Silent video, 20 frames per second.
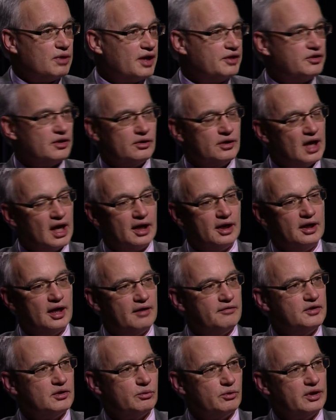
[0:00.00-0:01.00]
but they're not
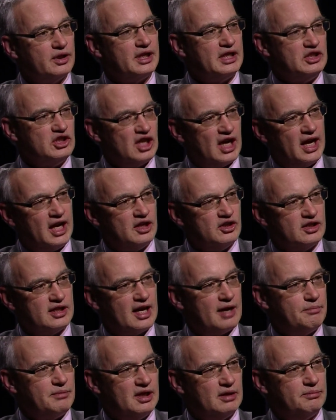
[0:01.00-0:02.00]
enough to really change
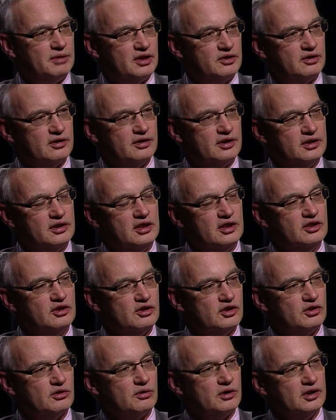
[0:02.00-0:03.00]
that big picture of the
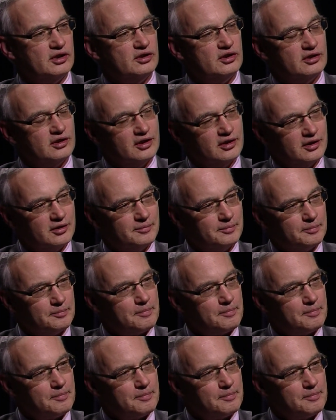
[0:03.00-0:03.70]
teacher shortage. Mm-hmm.